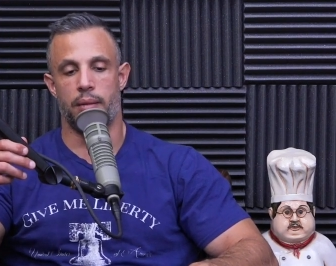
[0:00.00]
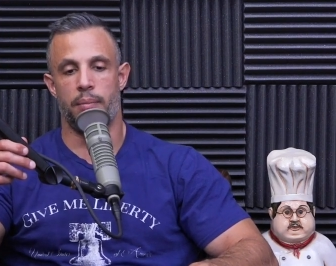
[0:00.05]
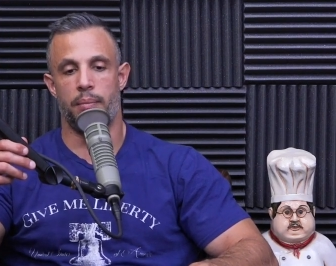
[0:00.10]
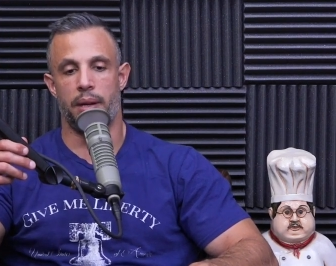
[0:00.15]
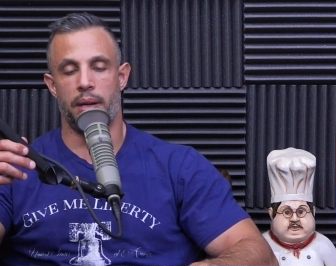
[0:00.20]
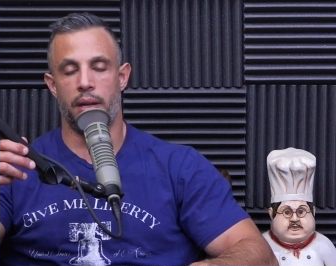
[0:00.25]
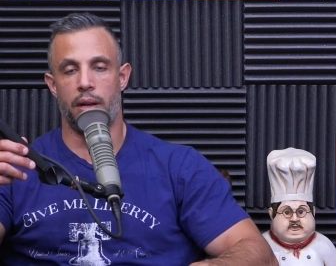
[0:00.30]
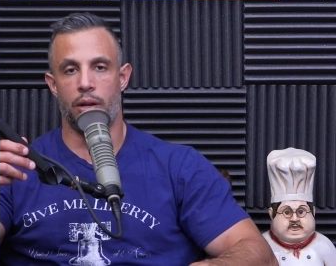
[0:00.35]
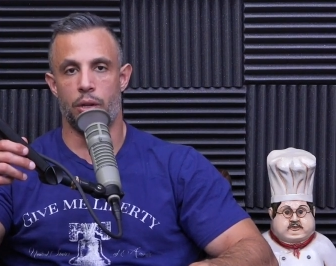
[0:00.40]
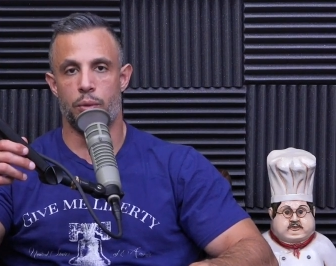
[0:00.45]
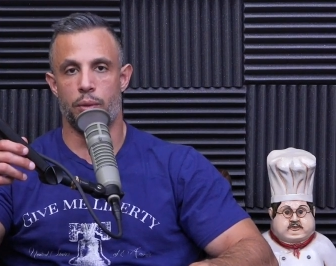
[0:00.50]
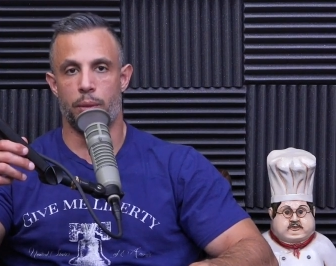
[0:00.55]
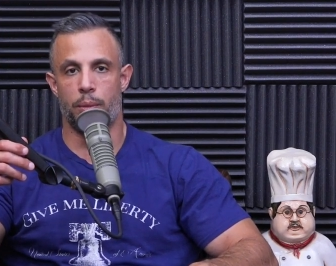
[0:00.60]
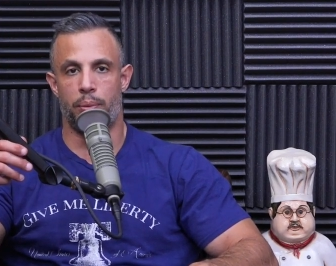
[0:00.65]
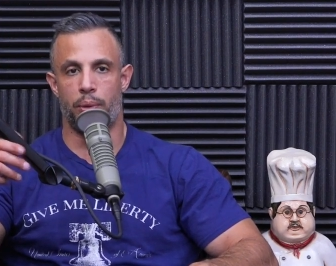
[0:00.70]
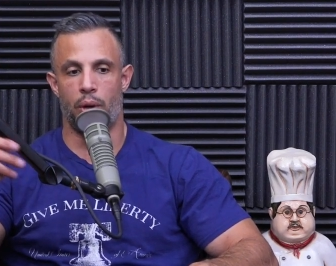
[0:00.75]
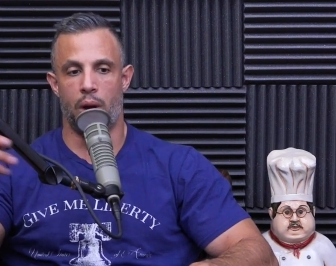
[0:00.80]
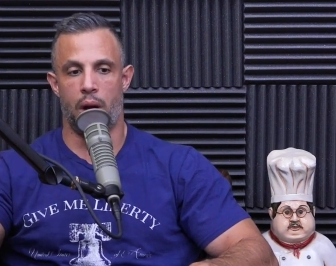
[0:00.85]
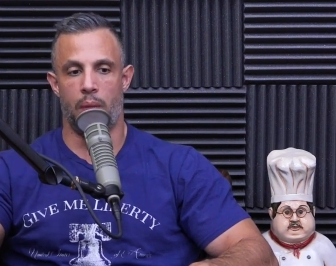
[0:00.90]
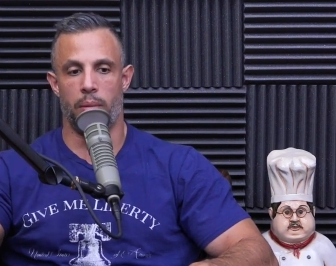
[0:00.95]
Speaker 1: But here's the
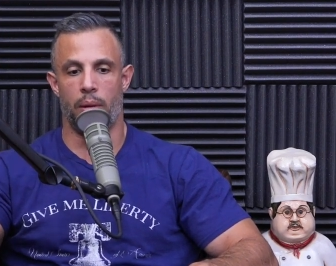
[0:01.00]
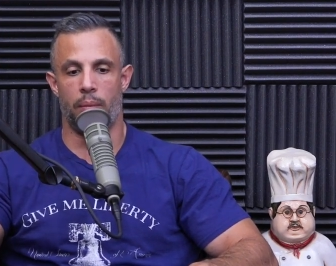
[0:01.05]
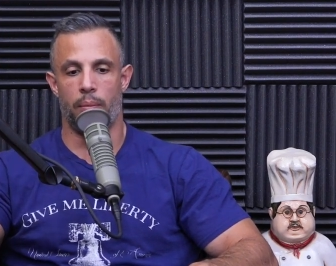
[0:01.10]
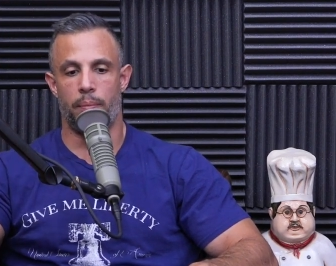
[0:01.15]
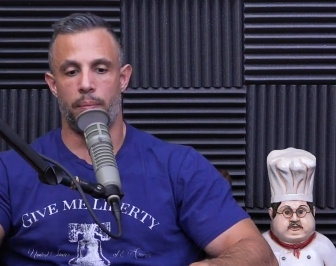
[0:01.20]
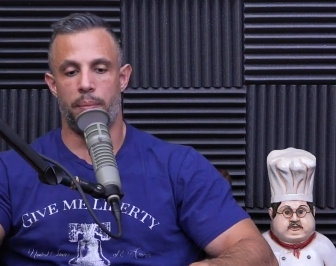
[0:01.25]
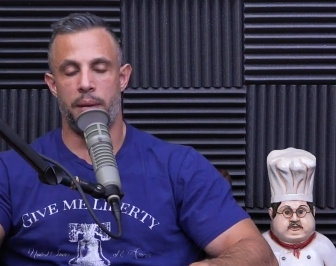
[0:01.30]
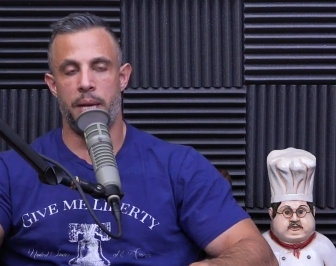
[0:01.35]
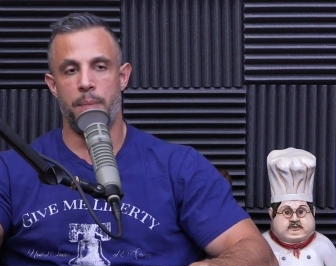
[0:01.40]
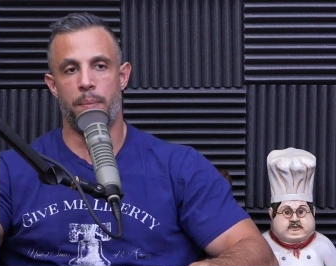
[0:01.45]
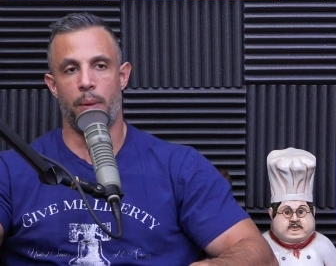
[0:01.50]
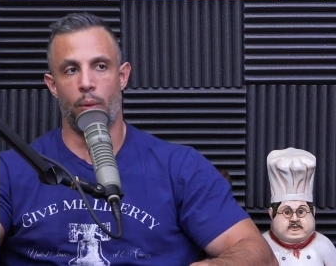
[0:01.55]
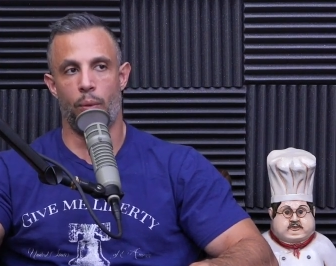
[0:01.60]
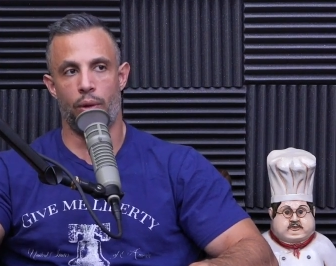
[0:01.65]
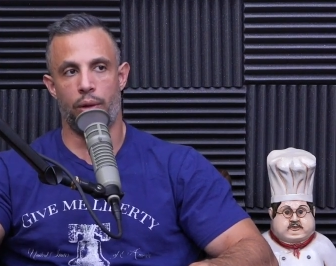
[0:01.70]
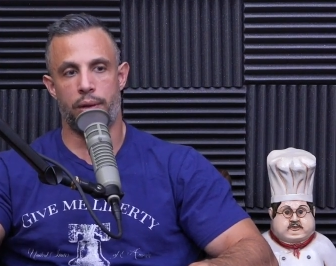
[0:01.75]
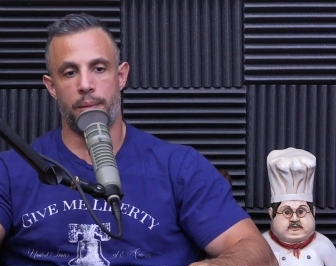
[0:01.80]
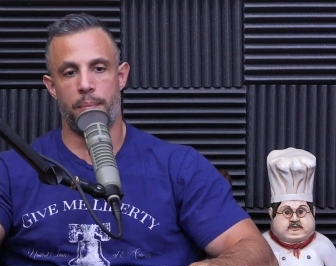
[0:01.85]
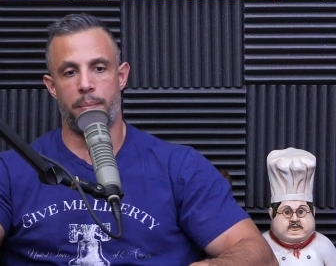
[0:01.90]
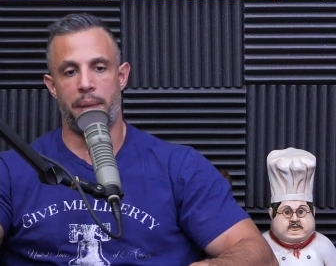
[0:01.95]
problem: people will
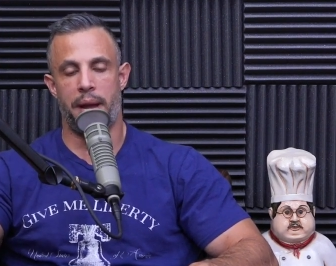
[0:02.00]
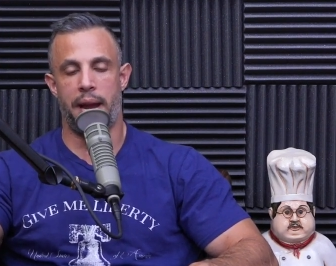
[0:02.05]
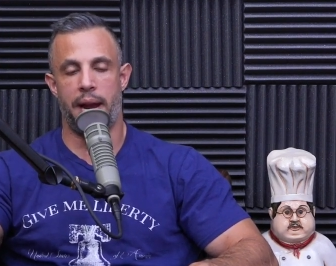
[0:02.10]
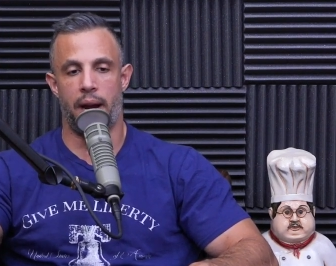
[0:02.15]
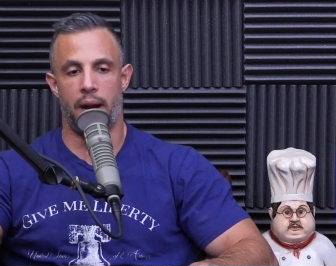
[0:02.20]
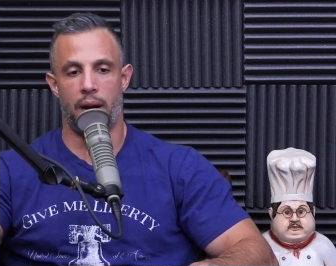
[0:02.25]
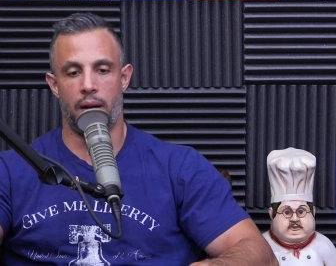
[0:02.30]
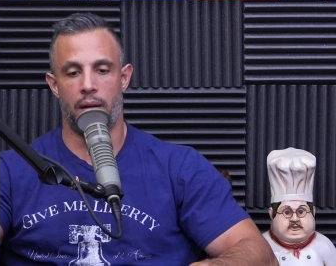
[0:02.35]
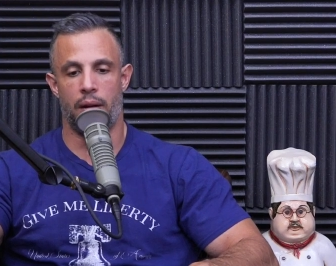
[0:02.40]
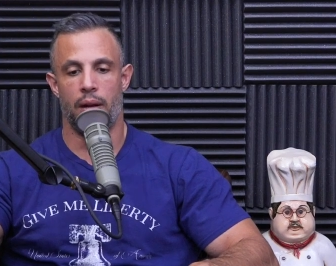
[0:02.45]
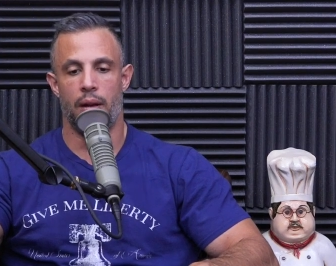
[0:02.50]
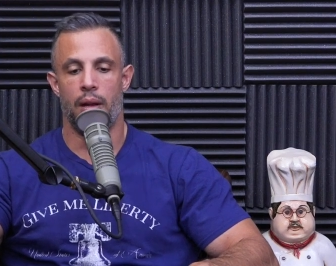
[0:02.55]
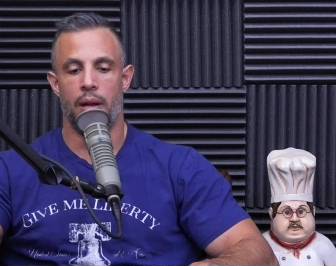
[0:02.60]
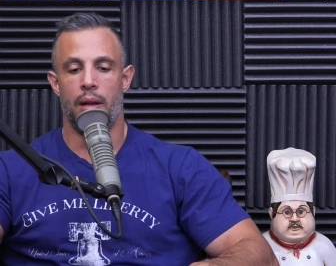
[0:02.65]
compare